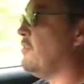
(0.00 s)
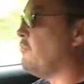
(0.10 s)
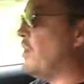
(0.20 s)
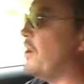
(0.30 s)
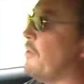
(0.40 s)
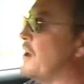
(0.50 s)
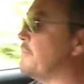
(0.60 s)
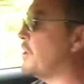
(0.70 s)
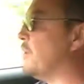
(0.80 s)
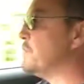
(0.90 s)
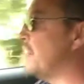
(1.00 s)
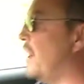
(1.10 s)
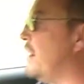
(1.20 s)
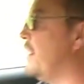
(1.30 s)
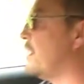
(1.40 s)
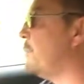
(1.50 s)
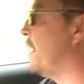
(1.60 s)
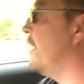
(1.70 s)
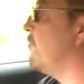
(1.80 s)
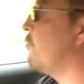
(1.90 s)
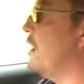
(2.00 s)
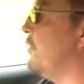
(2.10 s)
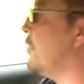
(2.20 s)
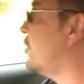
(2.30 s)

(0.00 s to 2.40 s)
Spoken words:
rear end comes out a little bit, around the